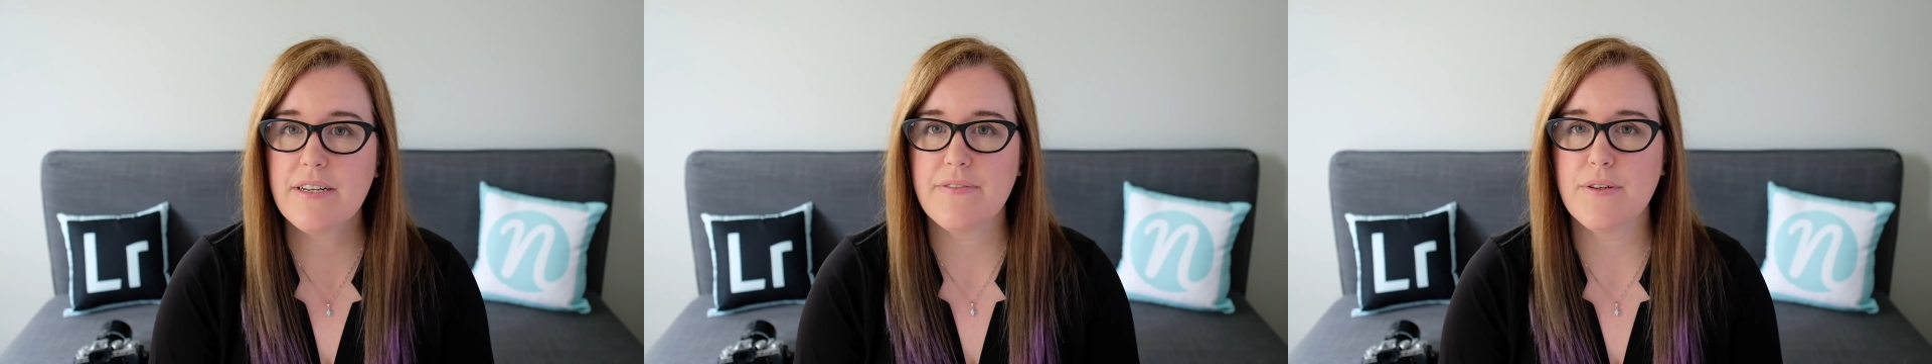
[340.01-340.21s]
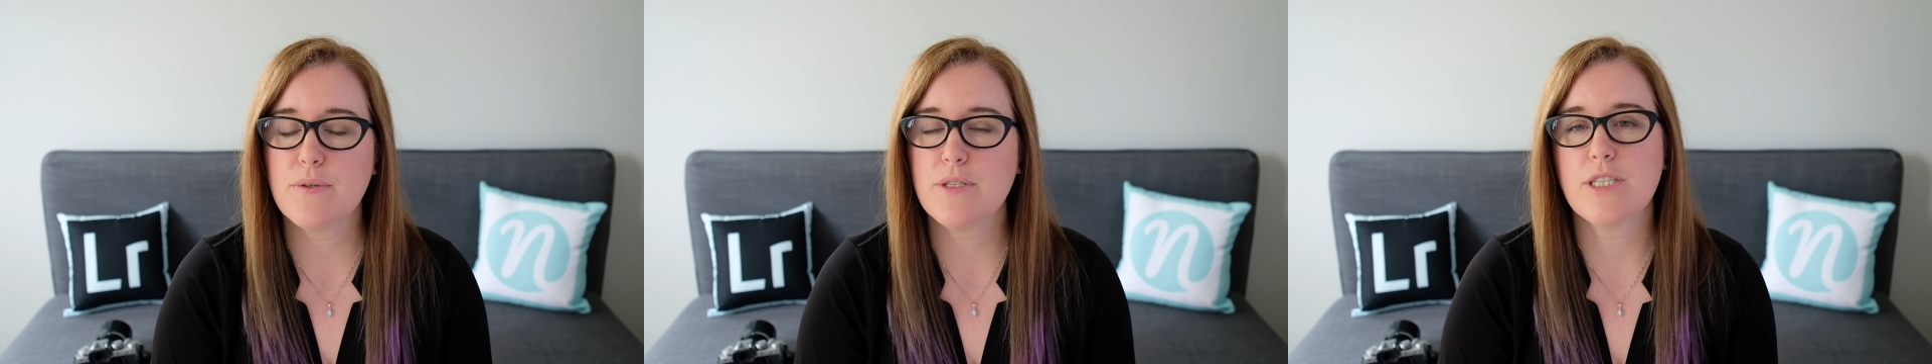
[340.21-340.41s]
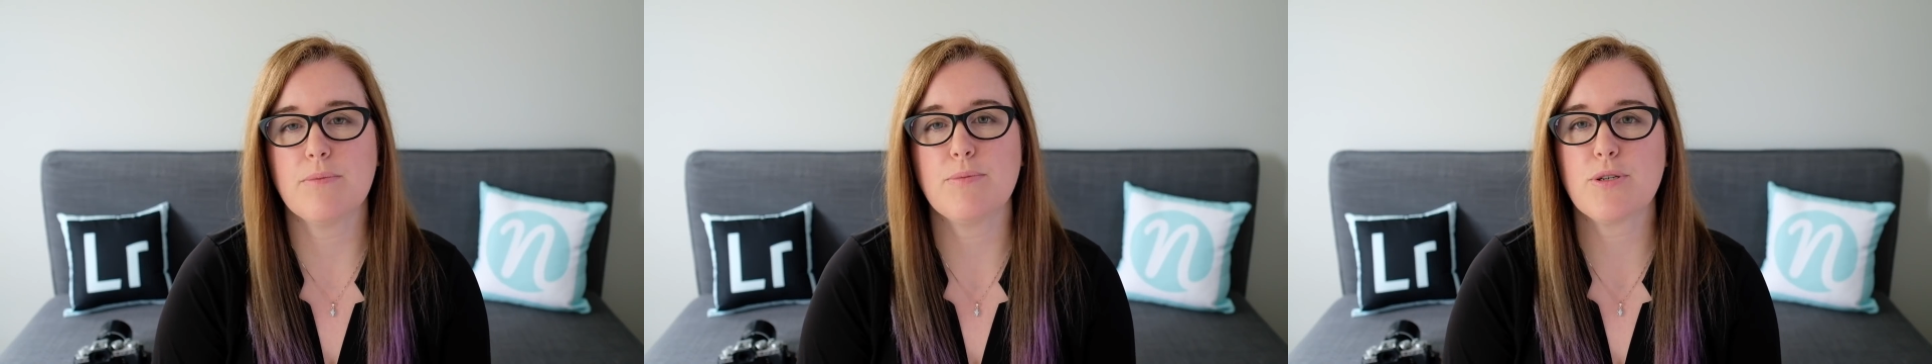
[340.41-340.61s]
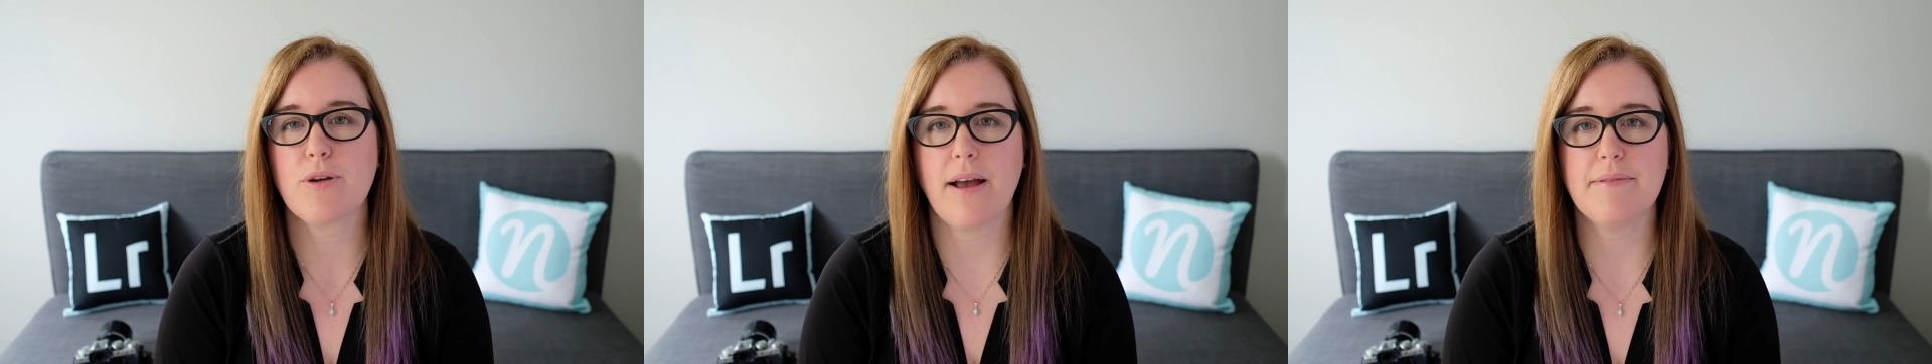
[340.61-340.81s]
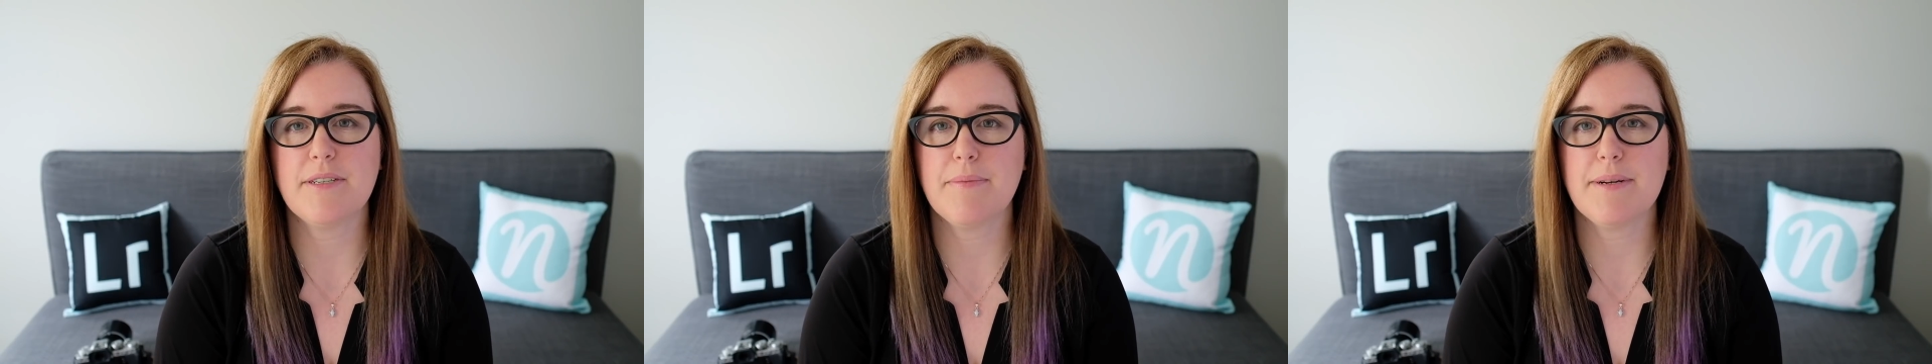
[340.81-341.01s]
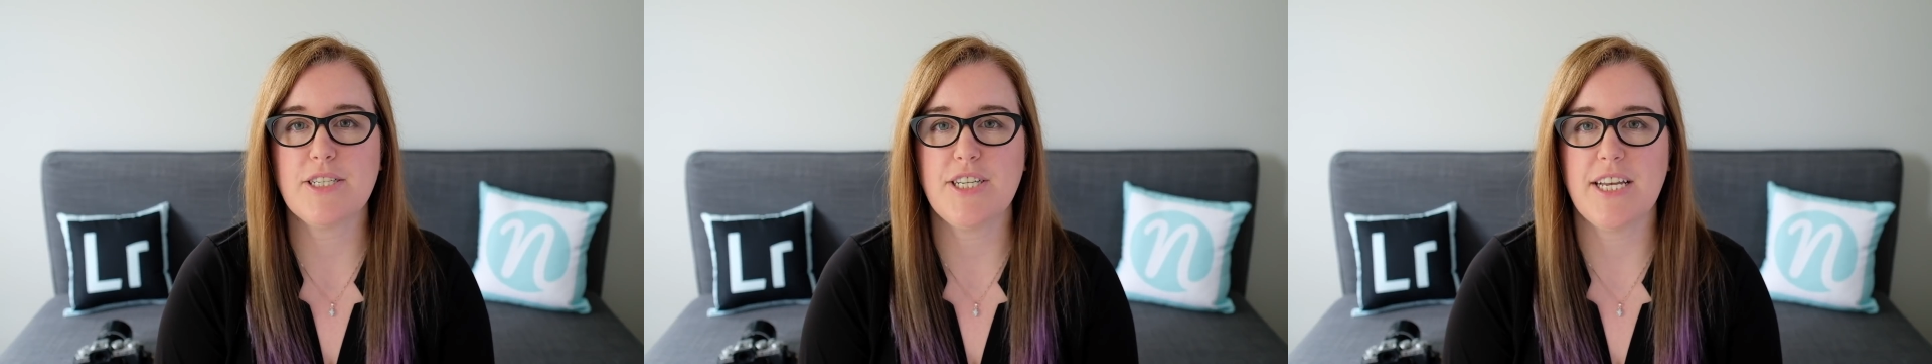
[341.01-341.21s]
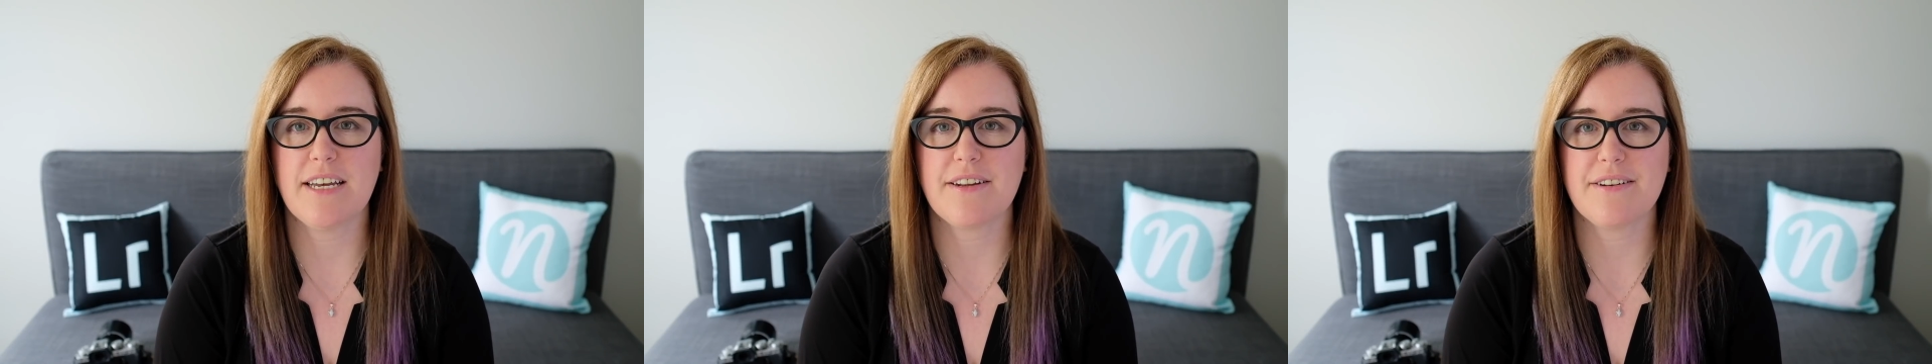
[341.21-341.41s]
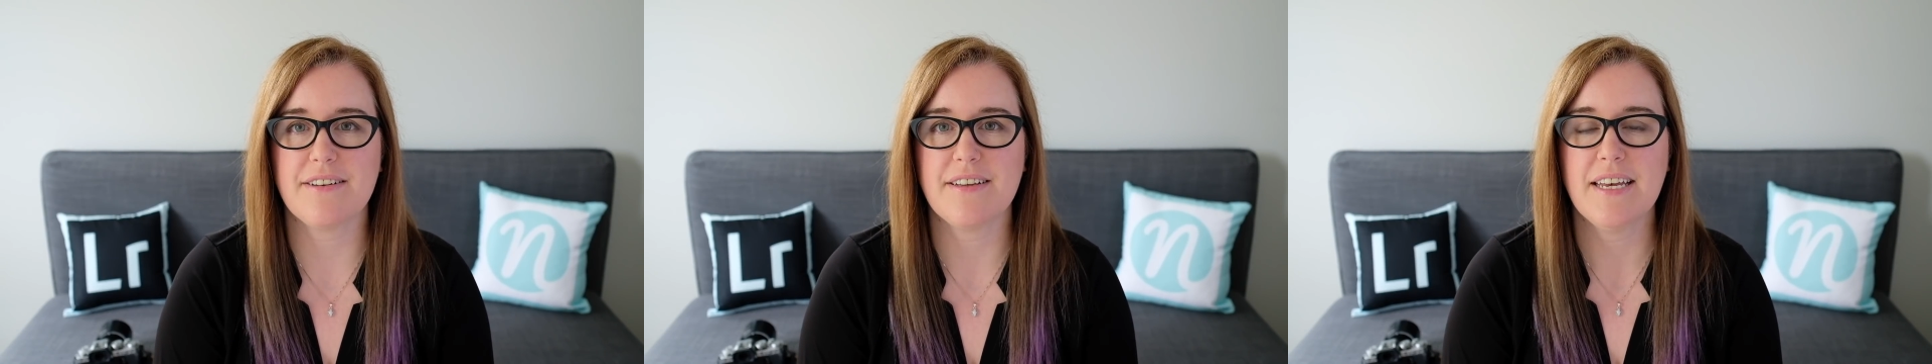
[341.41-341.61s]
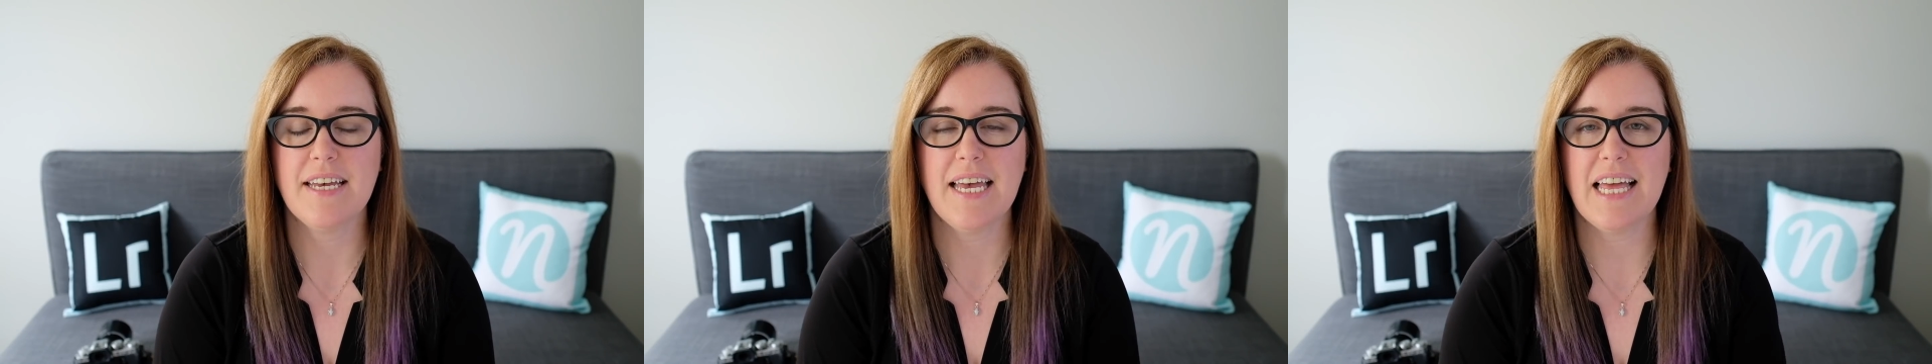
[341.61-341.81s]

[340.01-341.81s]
if you would subscribe to my channel,